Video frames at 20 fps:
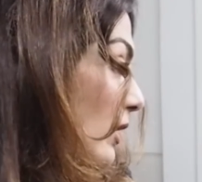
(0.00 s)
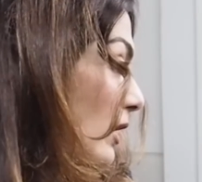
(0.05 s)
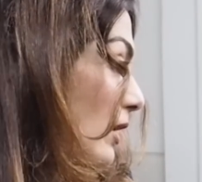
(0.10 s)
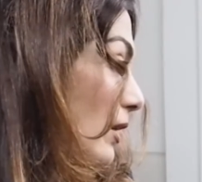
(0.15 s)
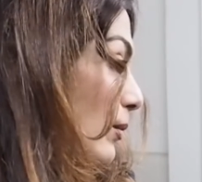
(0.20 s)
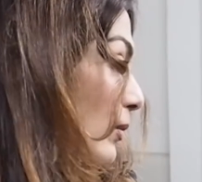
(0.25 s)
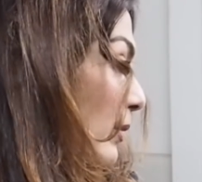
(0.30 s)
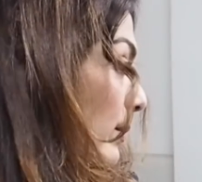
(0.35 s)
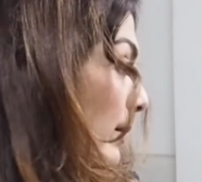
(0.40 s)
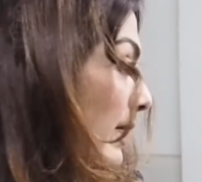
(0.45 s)

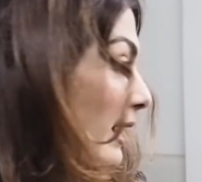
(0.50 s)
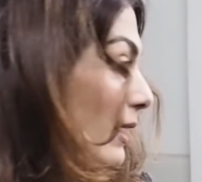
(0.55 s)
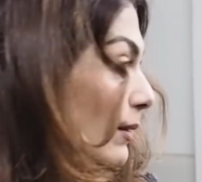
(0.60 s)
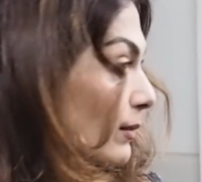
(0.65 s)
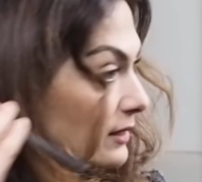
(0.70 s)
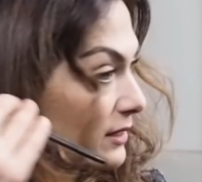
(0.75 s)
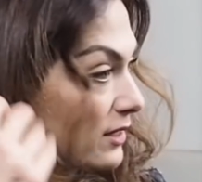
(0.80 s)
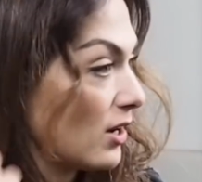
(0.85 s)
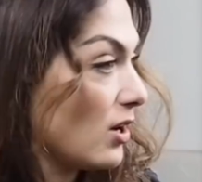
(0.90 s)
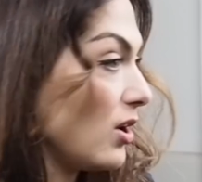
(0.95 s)
when my hair
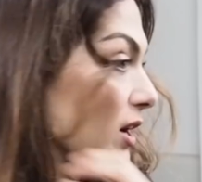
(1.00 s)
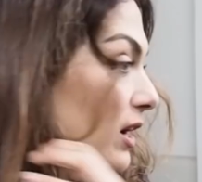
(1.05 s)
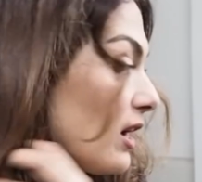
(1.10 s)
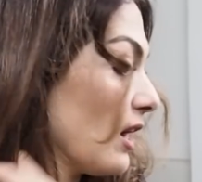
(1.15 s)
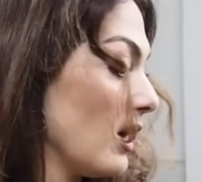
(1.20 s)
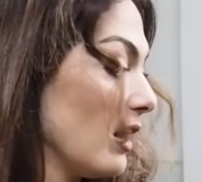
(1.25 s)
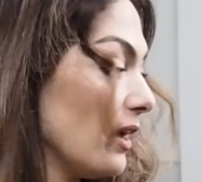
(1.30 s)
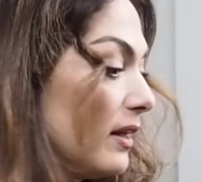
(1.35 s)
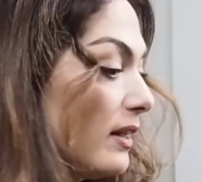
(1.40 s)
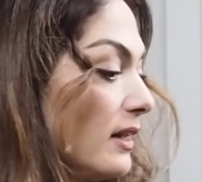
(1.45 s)
was
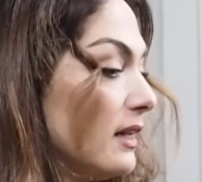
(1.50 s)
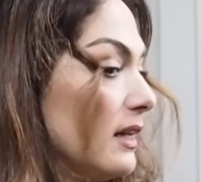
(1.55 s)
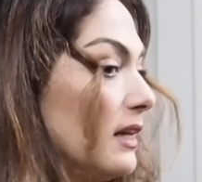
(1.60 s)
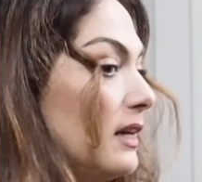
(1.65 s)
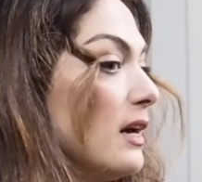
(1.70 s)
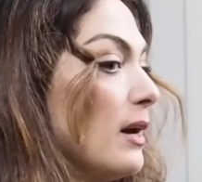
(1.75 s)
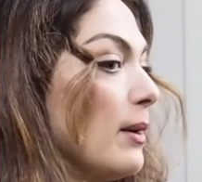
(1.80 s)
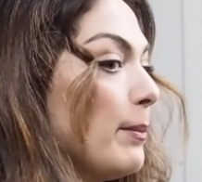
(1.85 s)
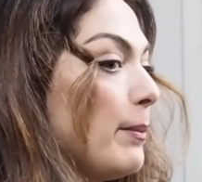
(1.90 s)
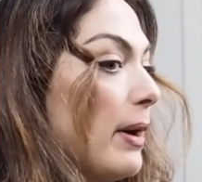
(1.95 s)
darker.
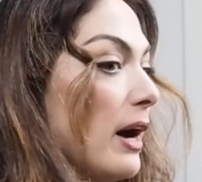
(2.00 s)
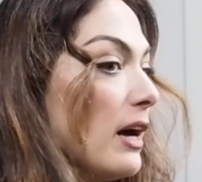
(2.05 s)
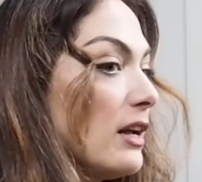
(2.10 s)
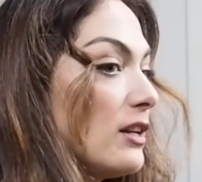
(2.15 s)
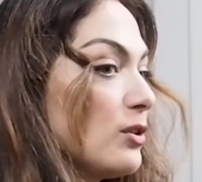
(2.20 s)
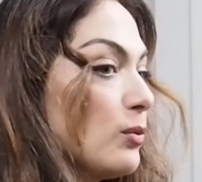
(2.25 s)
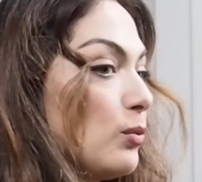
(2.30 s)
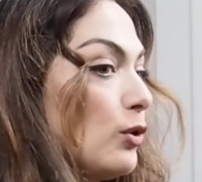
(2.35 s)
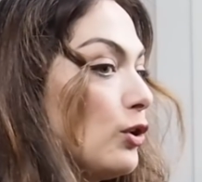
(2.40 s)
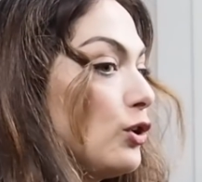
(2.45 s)
But
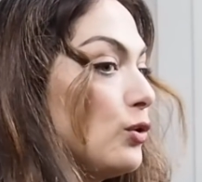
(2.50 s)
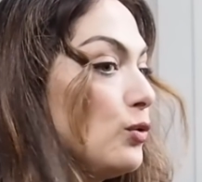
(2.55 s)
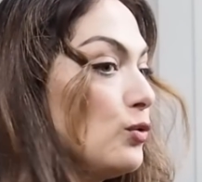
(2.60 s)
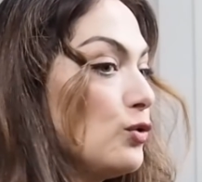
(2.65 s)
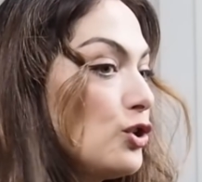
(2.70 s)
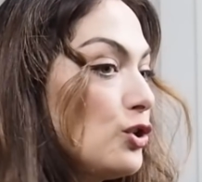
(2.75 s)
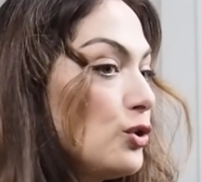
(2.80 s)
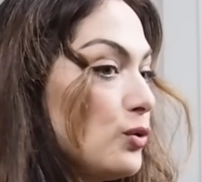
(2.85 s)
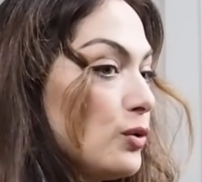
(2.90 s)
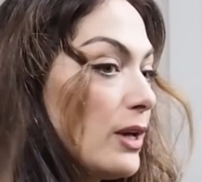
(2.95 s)
what you
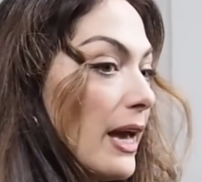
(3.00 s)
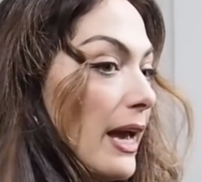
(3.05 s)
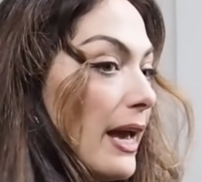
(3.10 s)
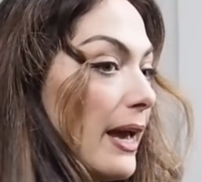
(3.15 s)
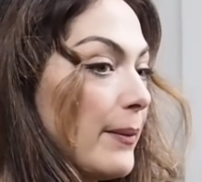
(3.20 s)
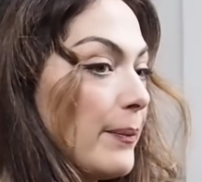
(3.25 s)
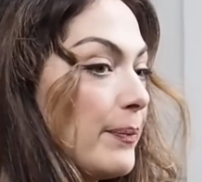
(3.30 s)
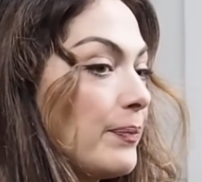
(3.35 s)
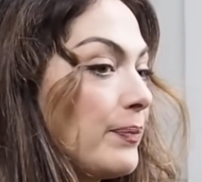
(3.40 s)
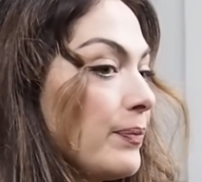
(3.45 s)
do
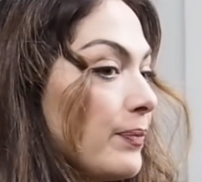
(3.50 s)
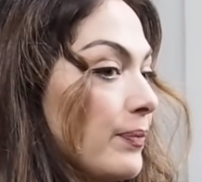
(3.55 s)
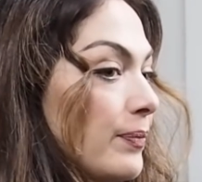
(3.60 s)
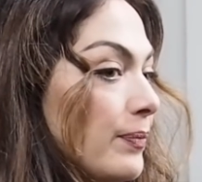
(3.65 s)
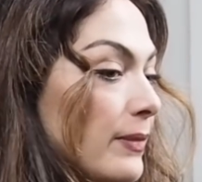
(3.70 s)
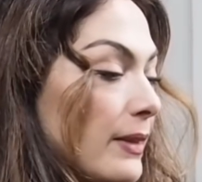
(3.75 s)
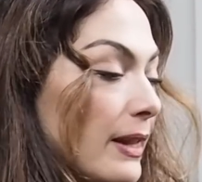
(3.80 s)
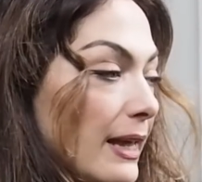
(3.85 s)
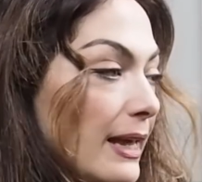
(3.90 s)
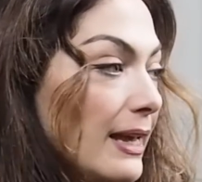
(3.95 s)
get
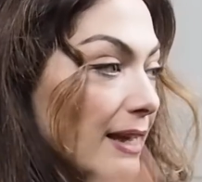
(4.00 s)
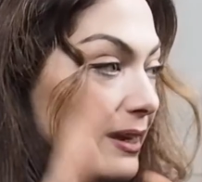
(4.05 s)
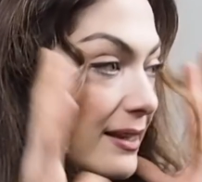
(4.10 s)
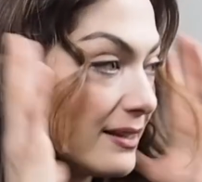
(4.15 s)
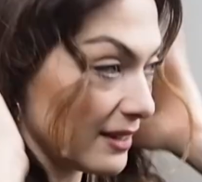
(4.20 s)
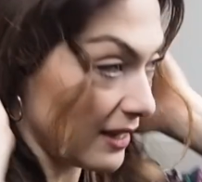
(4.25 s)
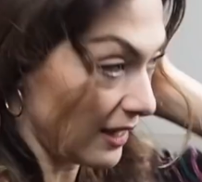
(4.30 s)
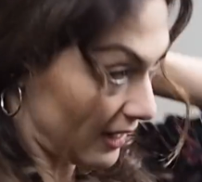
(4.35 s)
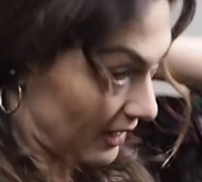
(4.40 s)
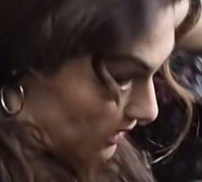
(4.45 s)

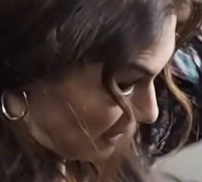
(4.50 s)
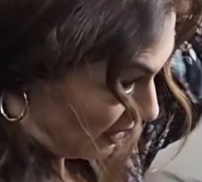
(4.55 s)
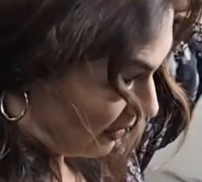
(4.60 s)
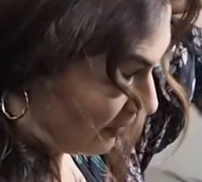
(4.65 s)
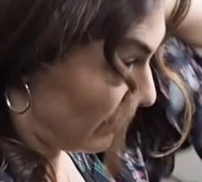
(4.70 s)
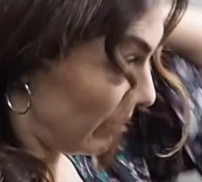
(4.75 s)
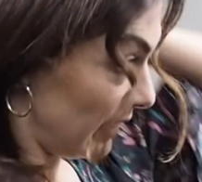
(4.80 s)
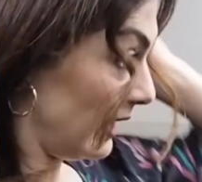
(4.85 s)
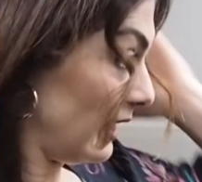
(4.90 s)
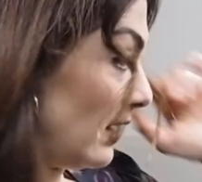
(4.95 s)
is a
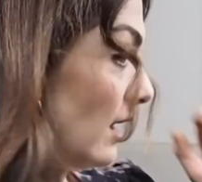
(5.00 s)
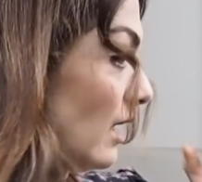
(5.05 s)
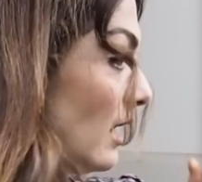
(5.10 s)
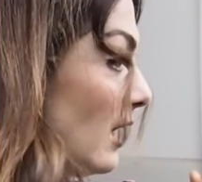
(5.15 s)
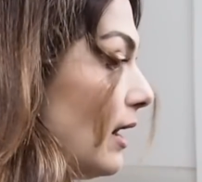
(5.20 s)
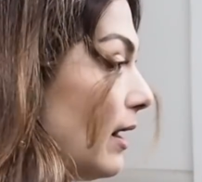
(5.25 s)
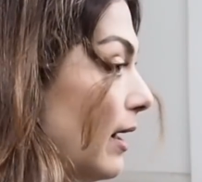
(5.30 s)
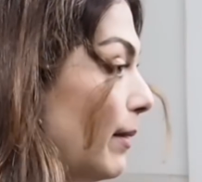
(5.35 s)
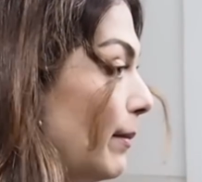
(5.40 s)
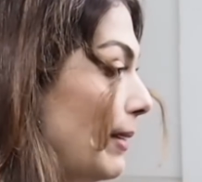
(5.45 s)
lovely
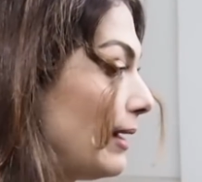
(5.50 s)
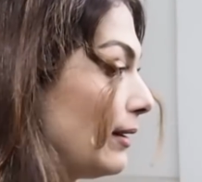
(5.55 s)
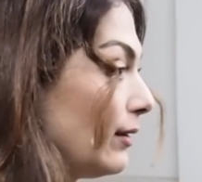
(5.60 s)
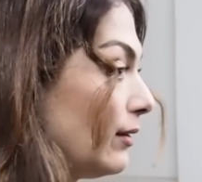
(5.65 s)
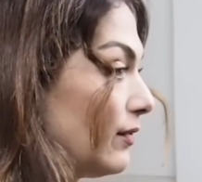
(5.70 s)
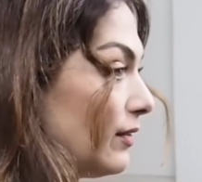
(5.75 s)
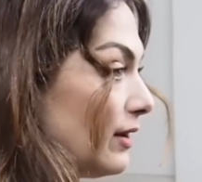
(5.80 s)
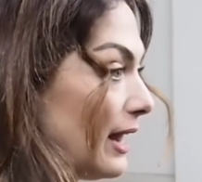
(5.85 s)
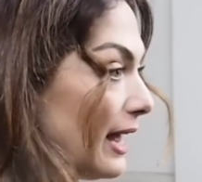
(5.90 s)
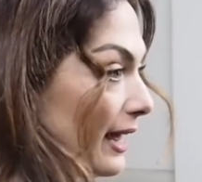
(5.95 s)
amount
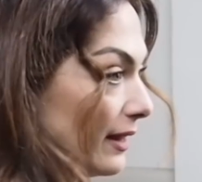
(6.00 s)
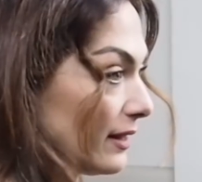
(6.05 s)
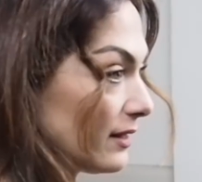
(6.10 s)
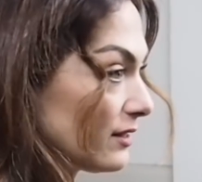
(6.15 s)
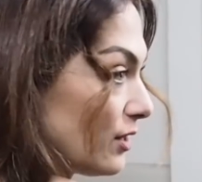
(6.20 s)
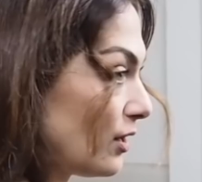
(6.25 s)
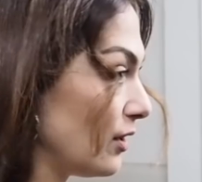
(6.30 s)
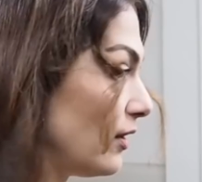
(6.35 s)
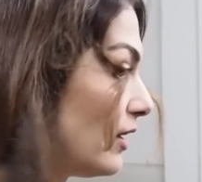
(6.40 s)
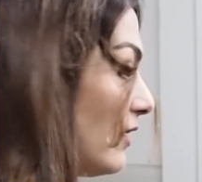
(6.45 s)
of length.
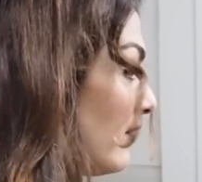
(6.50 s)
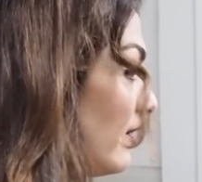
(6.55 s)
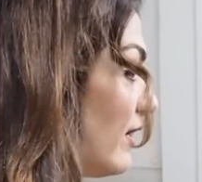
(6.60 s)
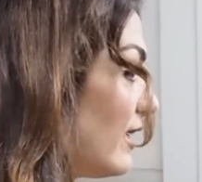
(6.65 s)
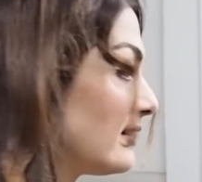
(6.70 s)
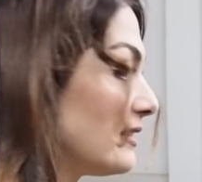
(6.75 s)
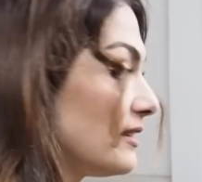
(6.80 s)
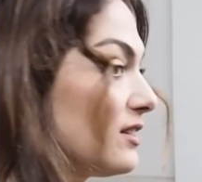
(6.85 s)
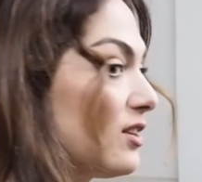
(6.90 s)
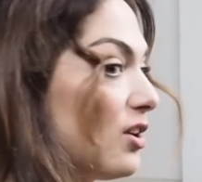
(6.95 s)
So if
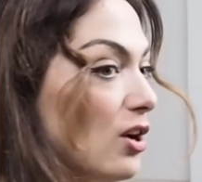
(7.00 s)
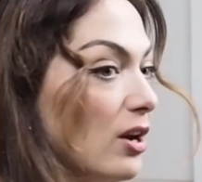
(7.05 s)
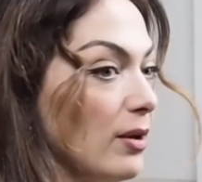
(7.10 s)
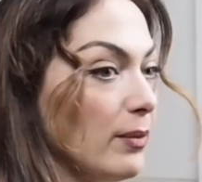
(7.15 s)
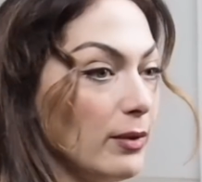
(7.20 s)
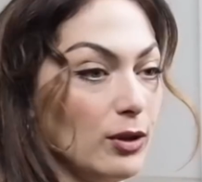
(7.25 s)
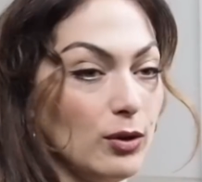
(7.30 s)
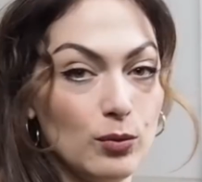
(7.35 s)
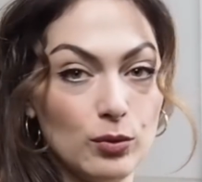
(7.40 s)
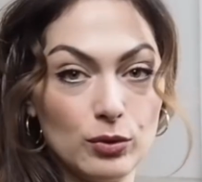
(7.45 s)
there's a time
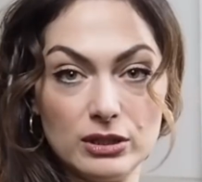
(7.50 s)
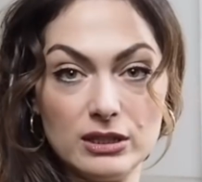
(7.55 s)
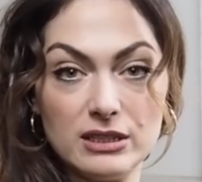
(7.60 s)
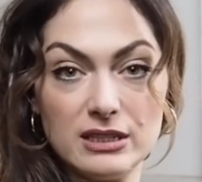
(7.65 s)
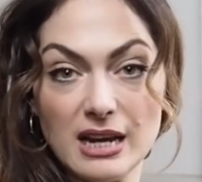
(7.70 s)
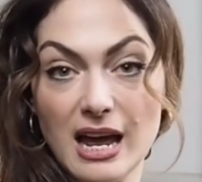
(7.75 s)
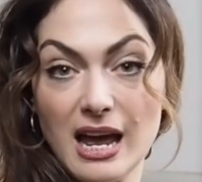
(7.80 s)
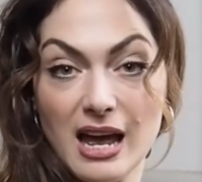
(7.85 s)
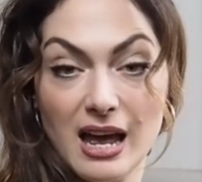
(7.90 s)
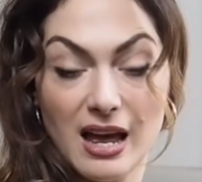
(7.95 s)
that you wanted to
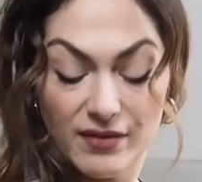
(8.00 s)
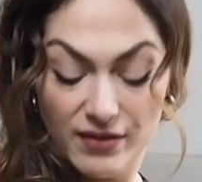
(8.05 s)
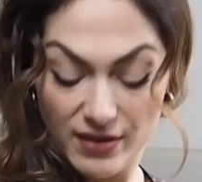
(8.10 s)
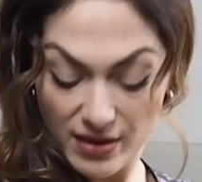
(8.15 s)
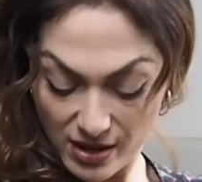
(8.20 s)
have